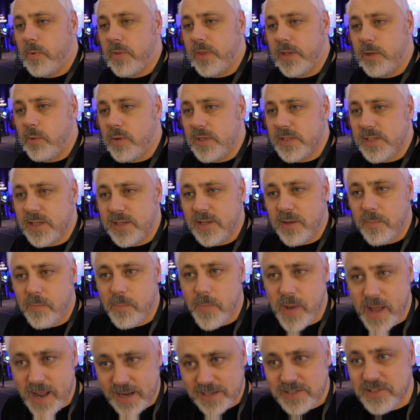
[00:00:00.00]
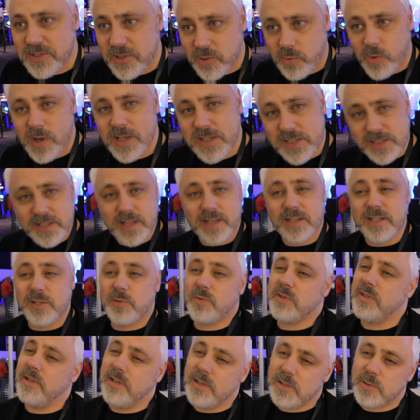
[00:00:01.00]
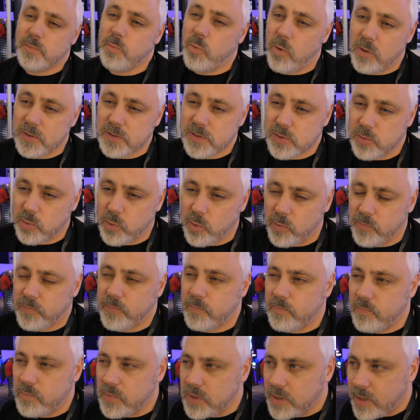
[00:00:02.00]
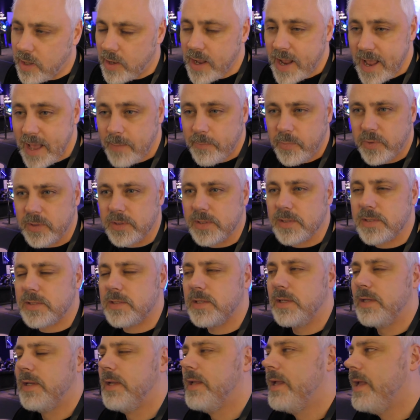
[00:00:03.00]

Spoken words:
but they always end up back to Quested is what sort of, happens.